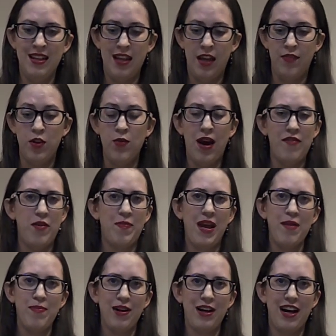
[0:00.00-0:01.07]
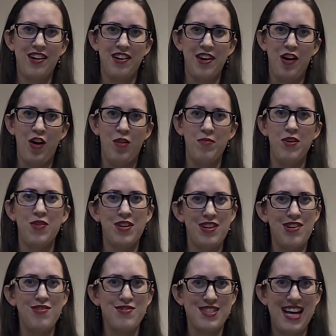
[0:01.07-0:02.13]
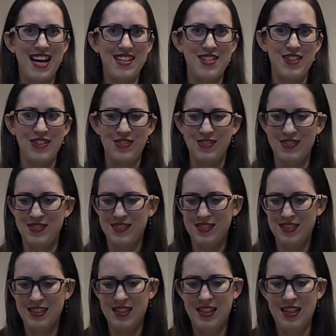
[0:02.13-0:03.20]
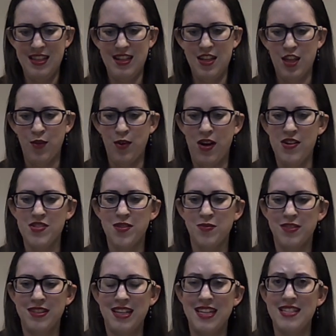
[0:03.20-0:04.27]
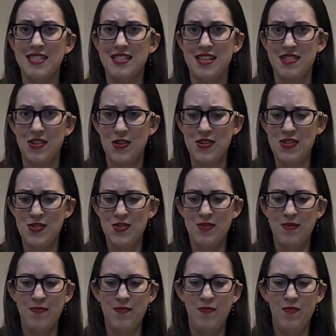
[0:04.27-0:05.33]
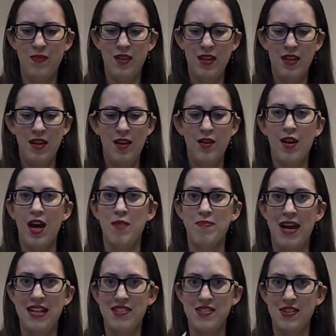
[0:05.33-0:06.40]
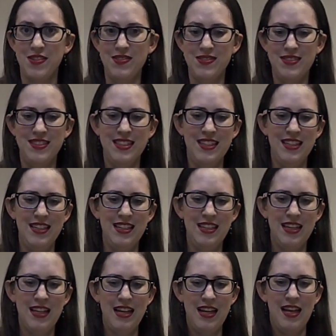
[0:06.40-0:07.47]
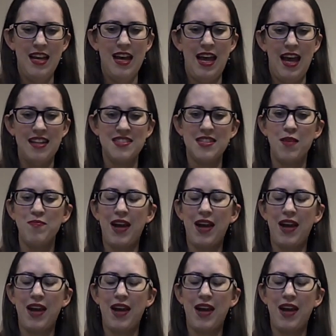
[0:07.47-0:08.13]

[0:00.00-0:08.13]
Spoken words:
If you have a paper cutter at home, you can use that too. You also will need scissors, a pencil, and some